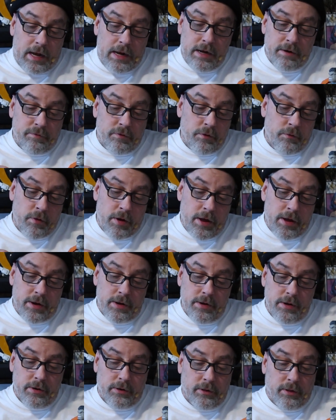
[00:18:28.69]
never
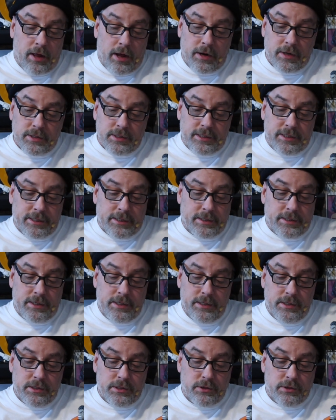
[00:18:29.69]
read, you know, a lot of 60s